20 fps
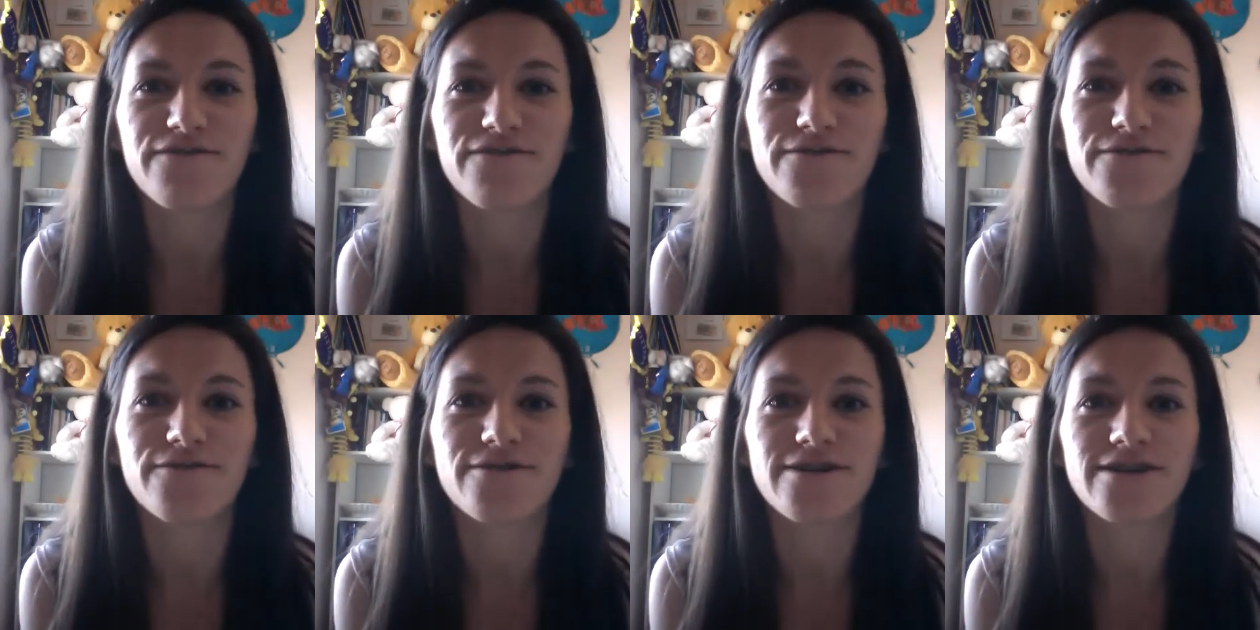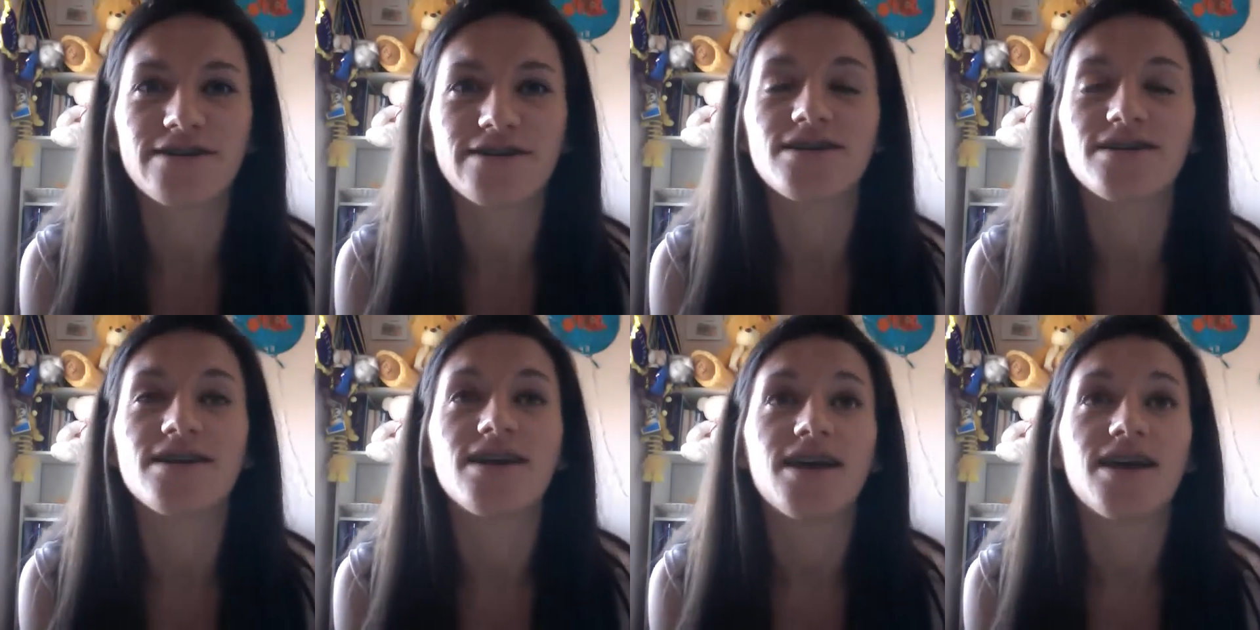
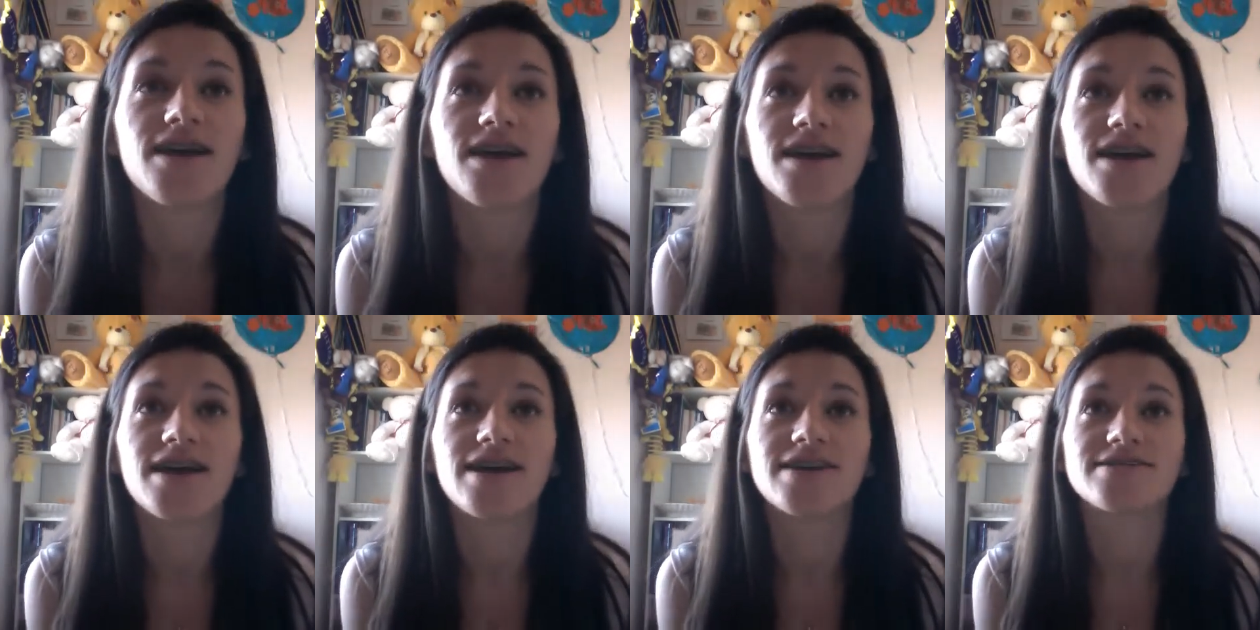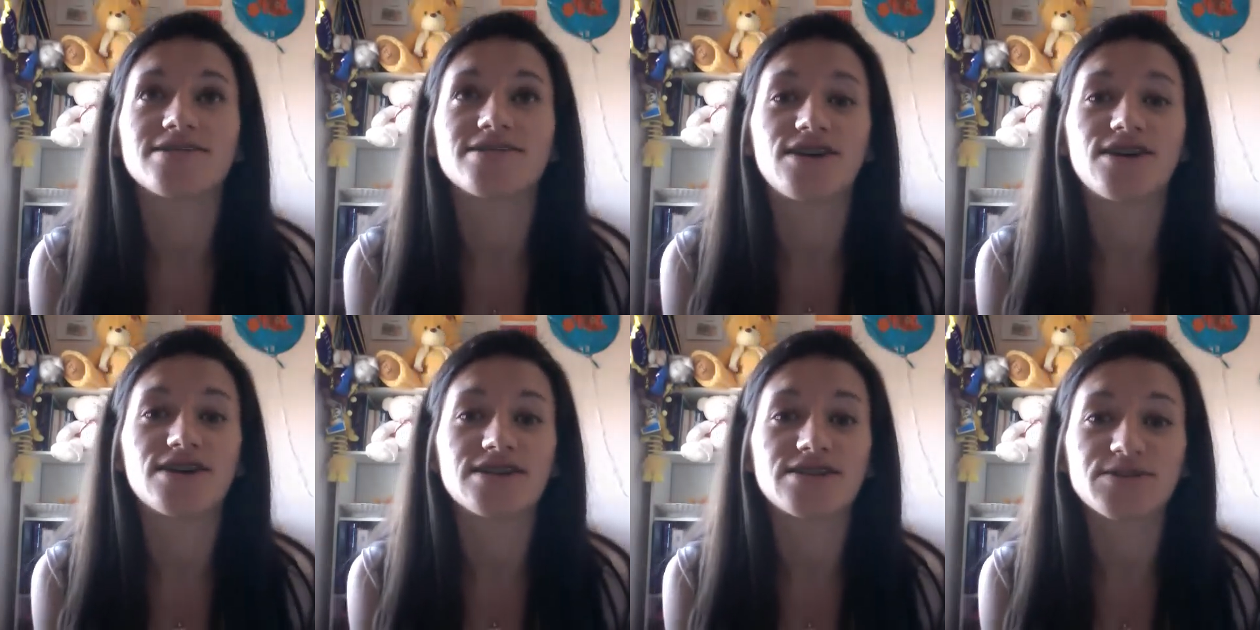for as
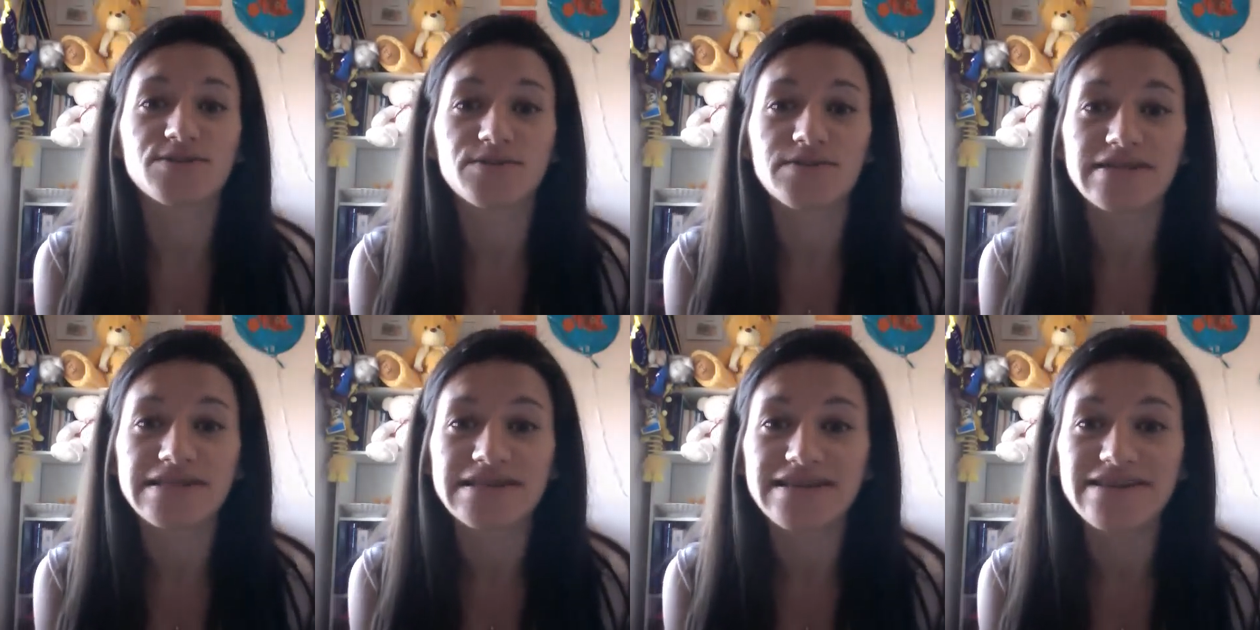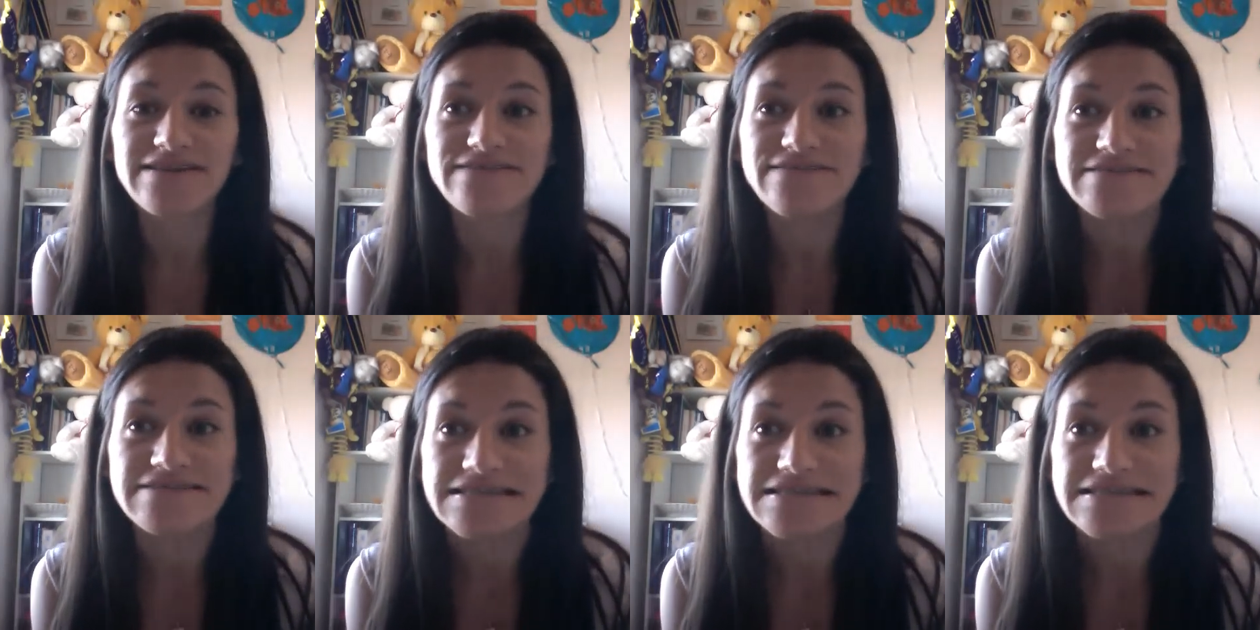long as we live.